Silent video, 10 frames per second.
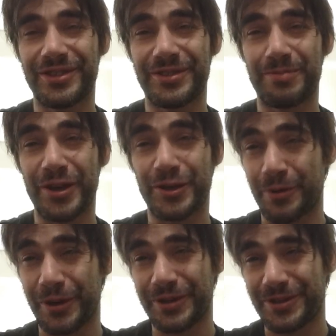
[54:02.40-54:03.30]
the Space
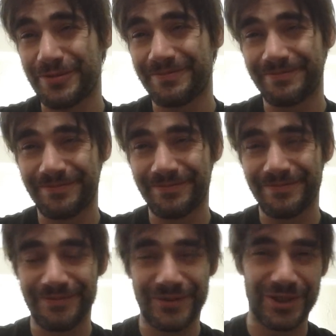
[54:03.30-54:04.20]
Marines.
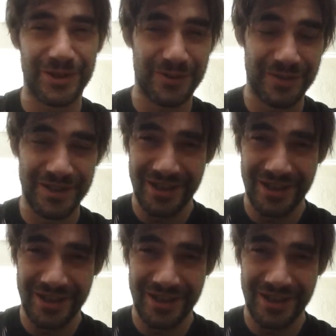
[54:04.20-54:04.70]
So,